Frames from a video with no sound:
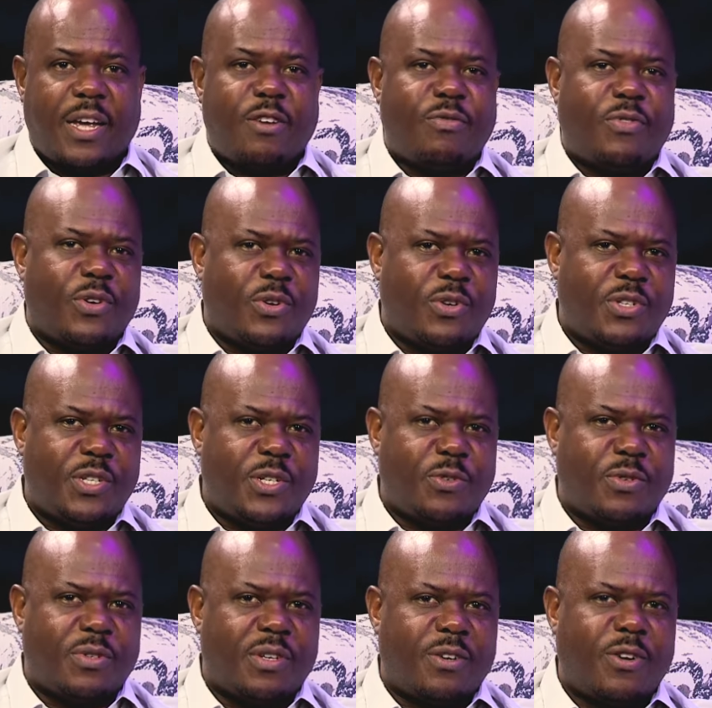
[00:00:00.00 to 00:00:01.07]
and for your
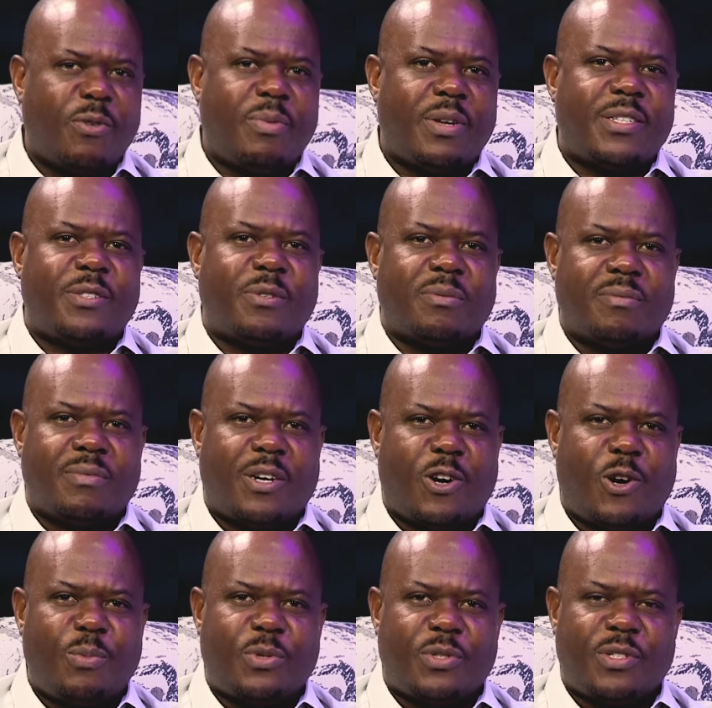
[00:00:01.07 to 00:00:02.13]
children. God bless you.
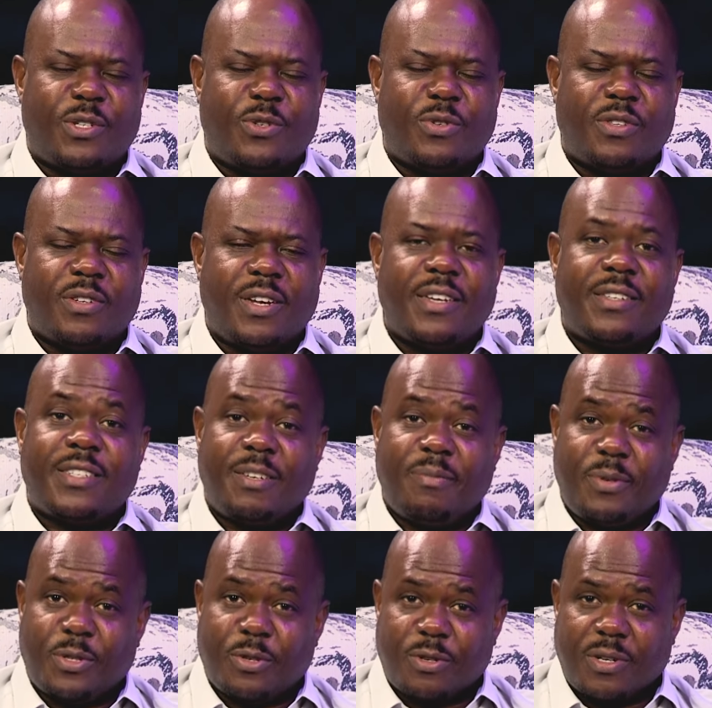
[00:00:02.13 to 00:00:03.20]
I hope to see you in the next
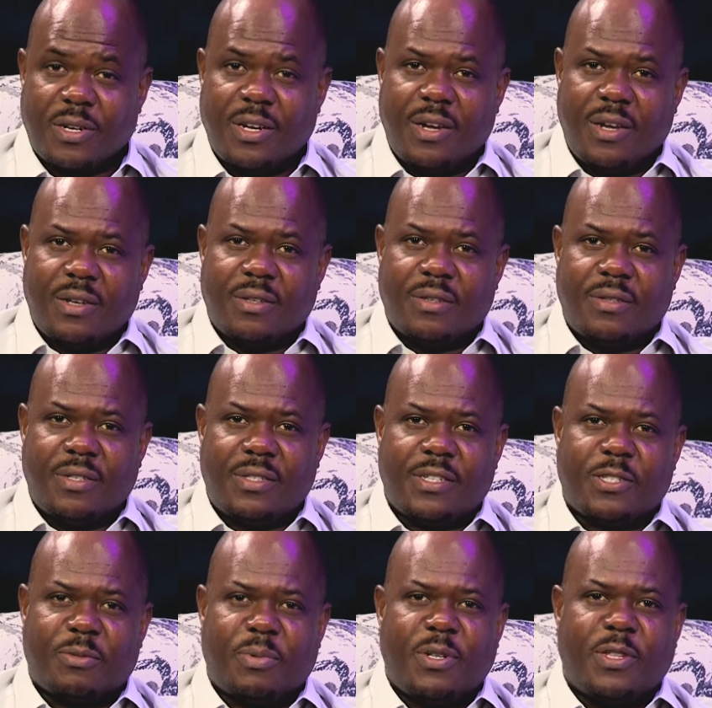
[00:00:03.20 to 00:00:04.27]
episode.
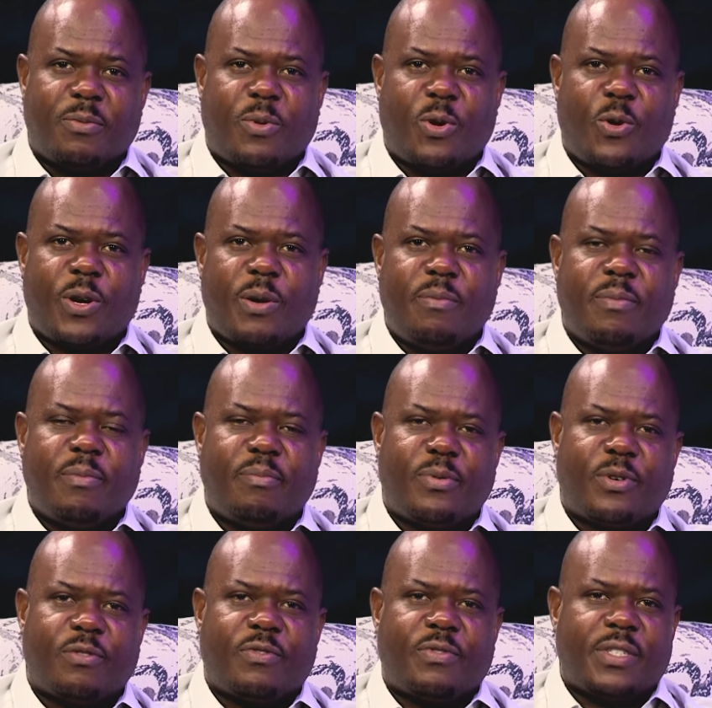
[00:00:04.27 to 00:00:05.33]
This has been the program
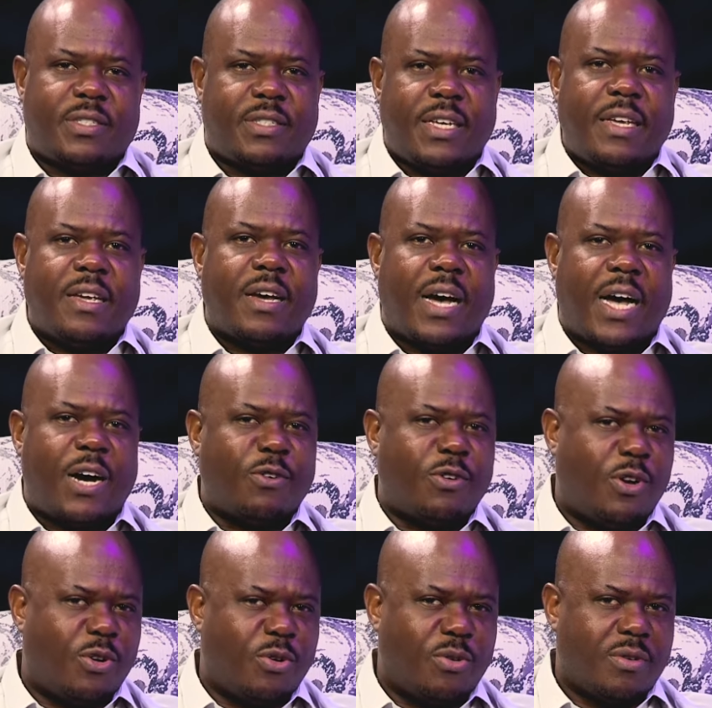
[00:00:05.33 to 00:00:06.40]
Prophecy
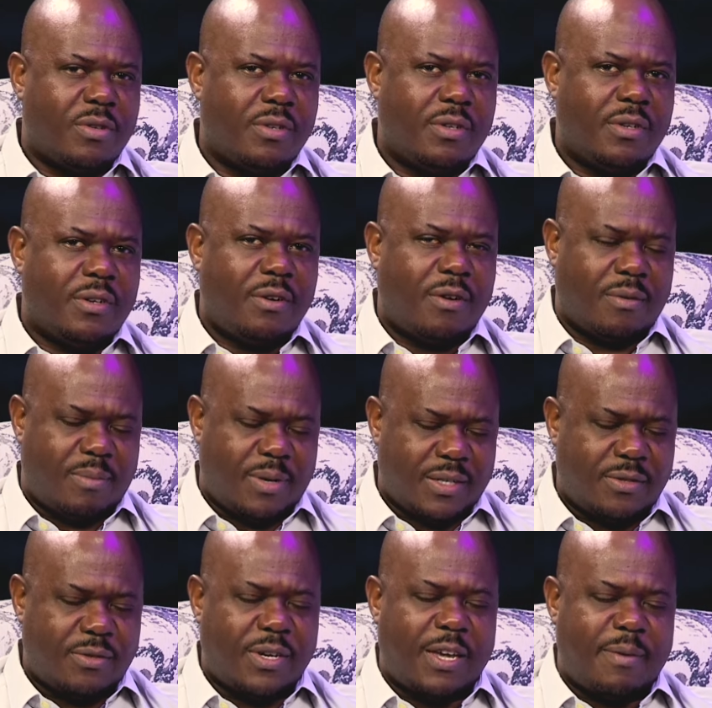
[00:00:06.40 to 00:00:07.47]
Outlook. God
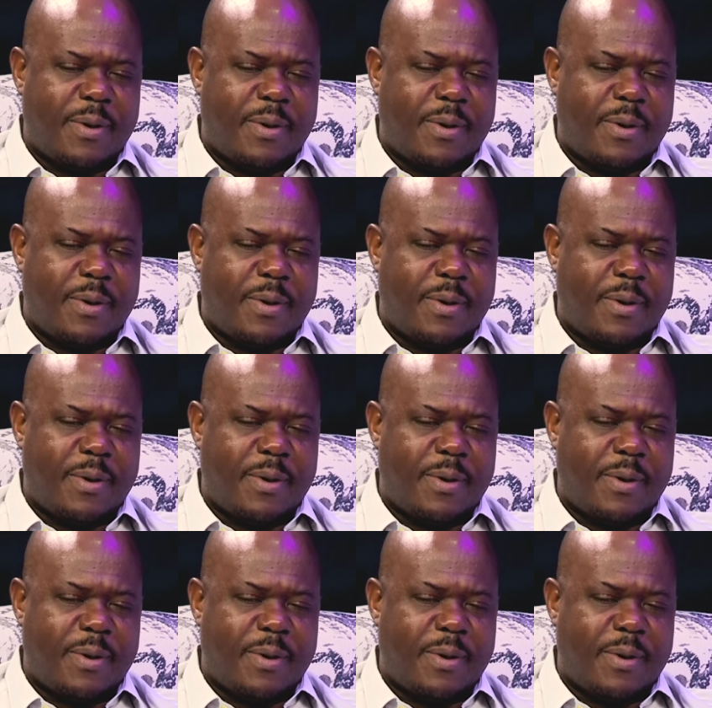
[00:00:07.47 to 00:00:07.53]
bless you.